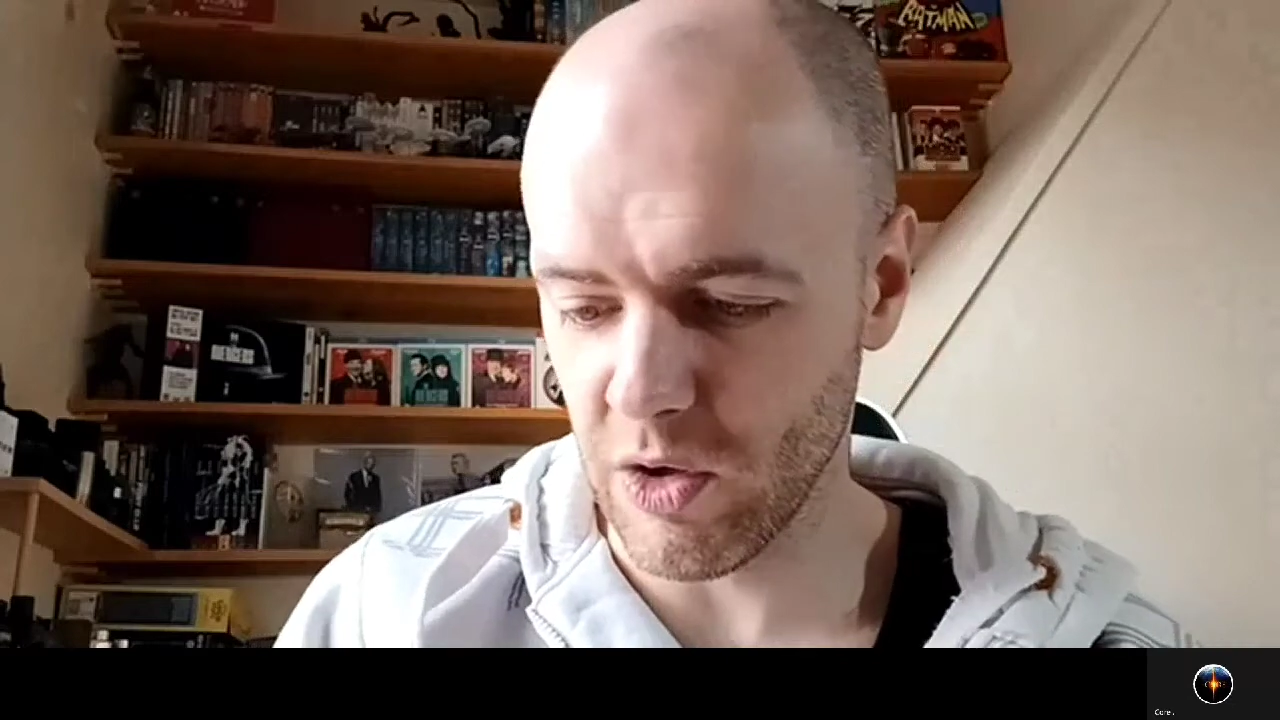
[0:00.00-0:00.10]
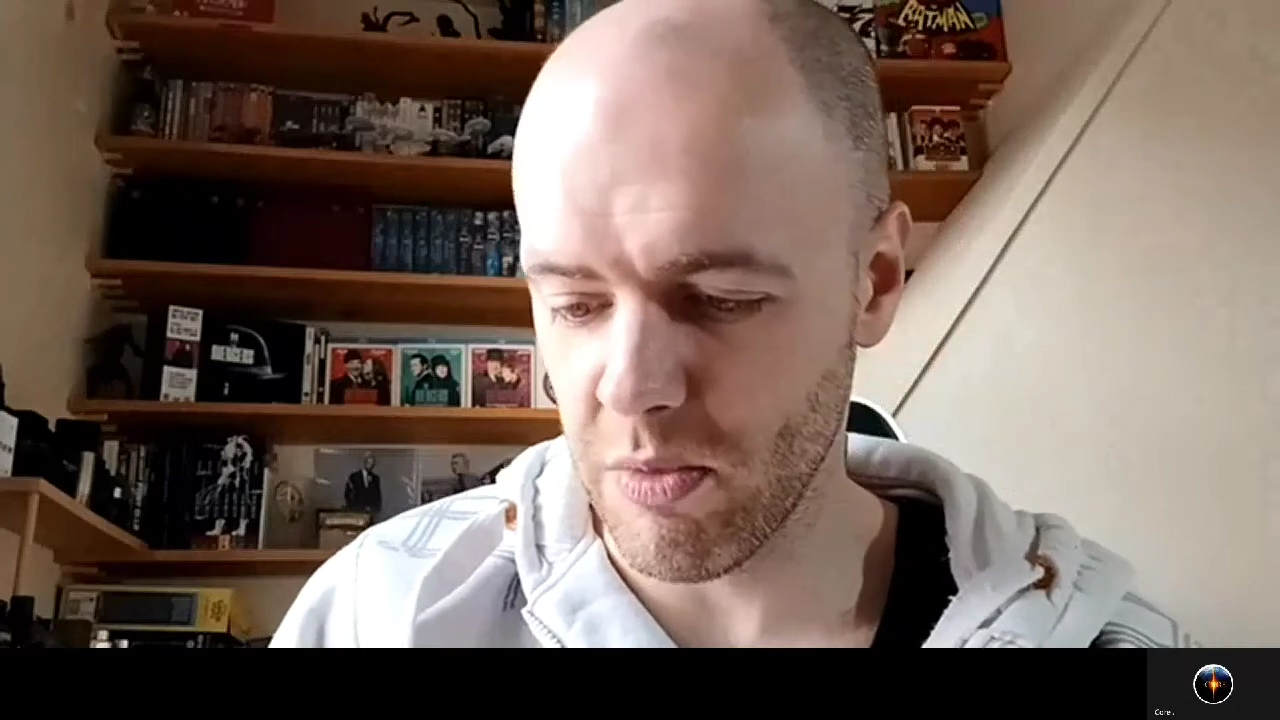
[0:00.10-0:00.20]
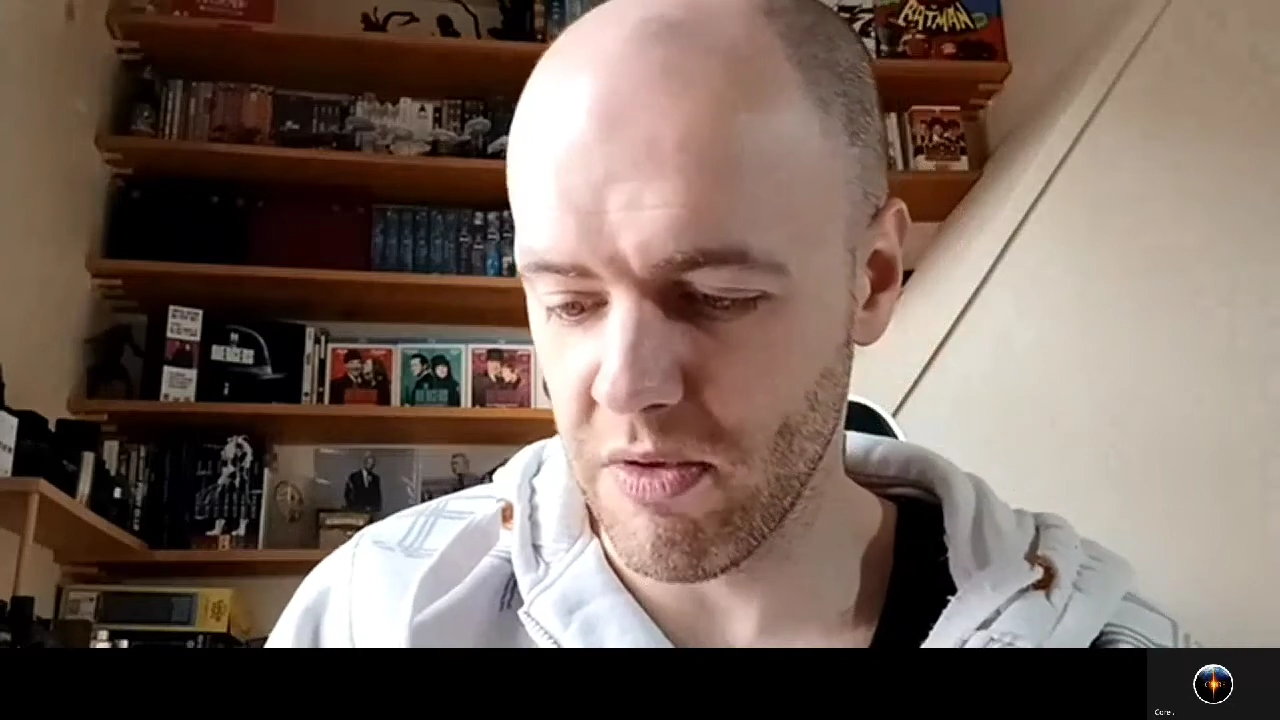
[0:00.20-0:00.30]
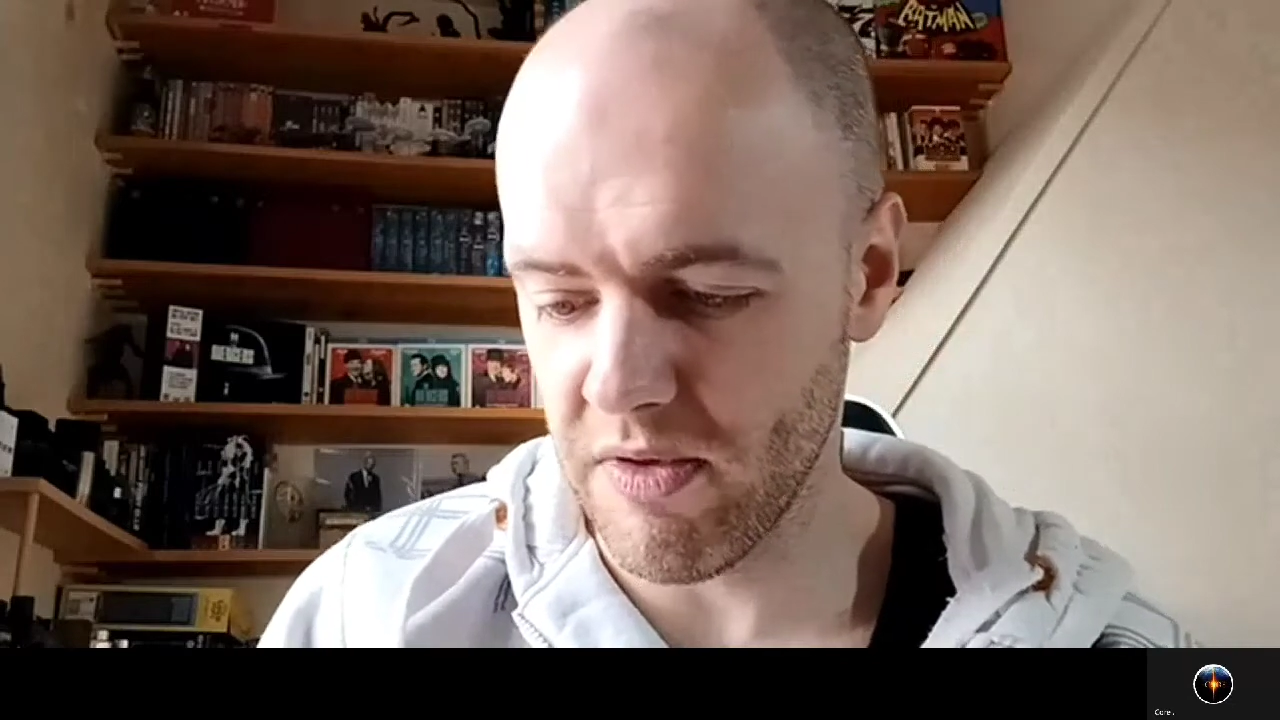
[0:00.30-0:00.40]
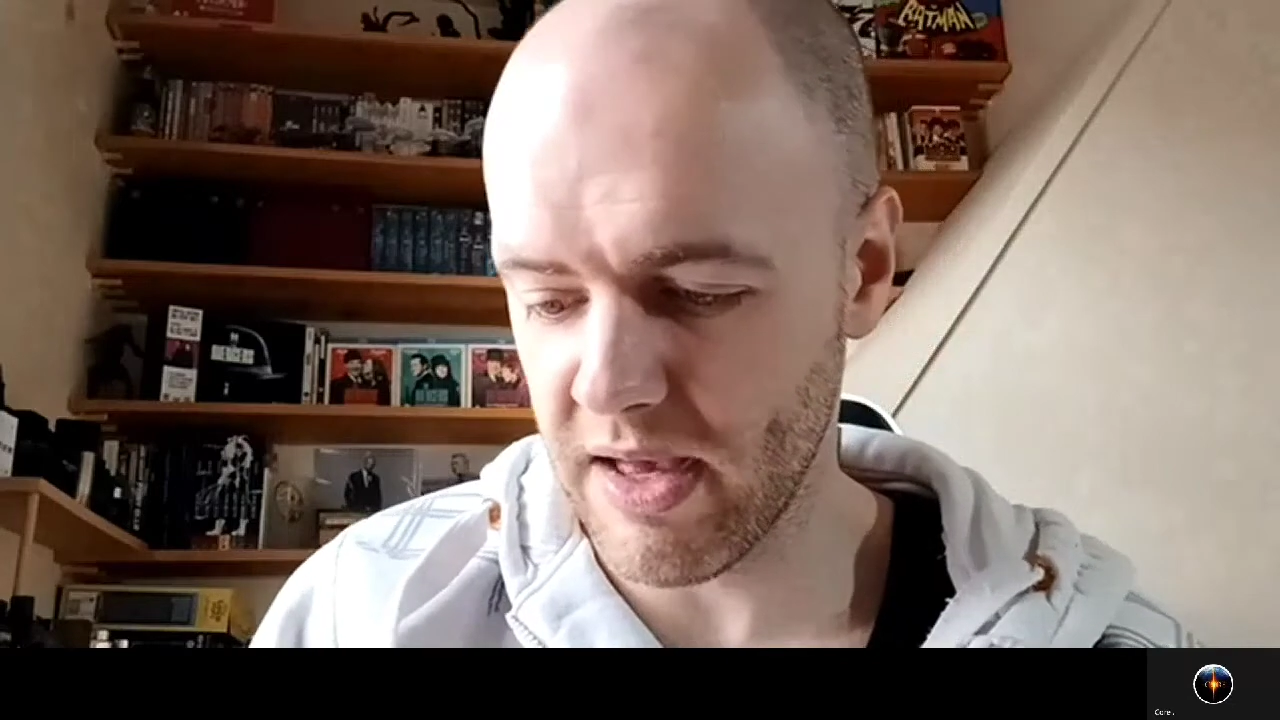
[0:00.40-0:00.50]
come with